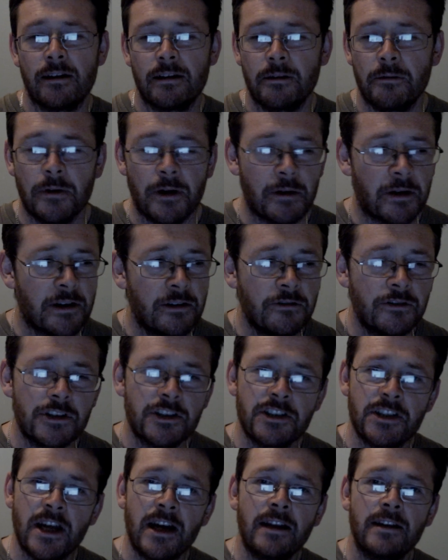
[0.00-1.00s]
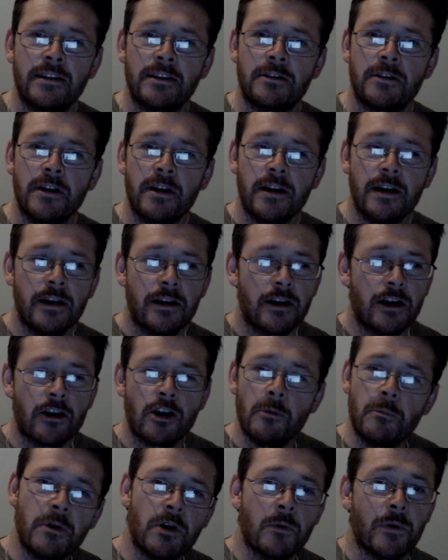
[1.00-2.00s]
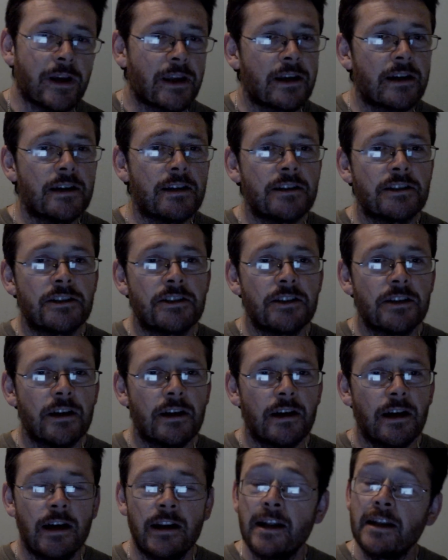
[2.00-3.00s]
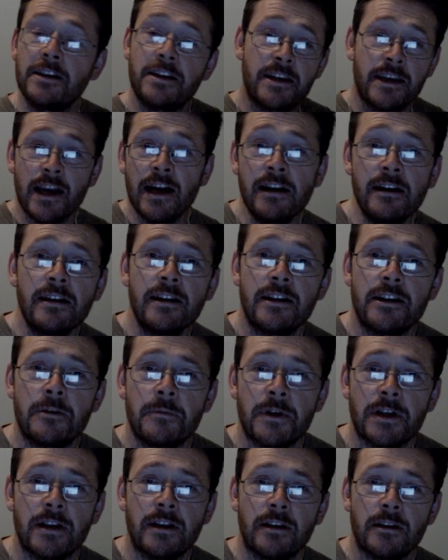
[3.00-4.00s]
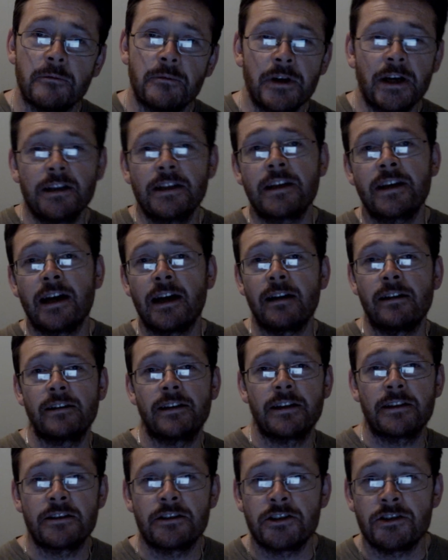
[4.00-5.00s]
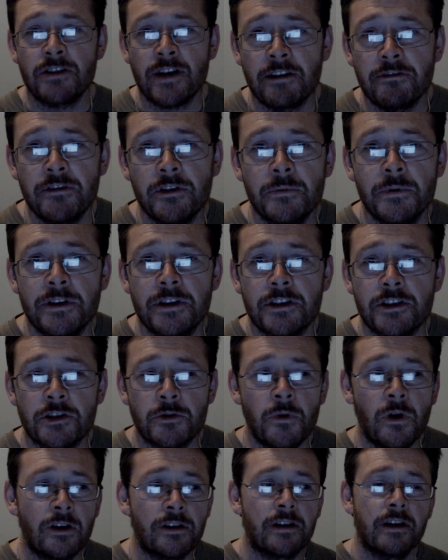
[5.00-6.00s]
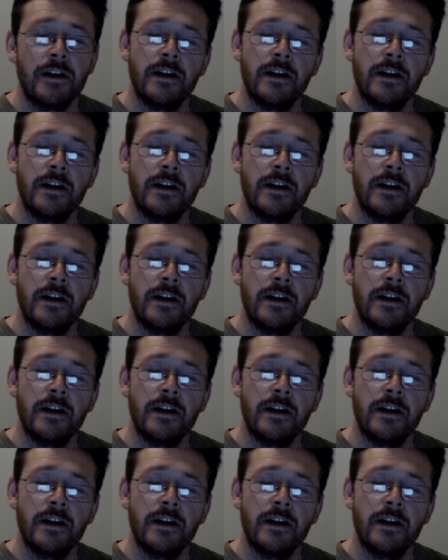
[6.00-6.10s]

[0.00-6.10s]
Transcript: Well, I can understand a couple of wingers and Andy Carroll in the middle. Andy Carroll didn't travel with the squad.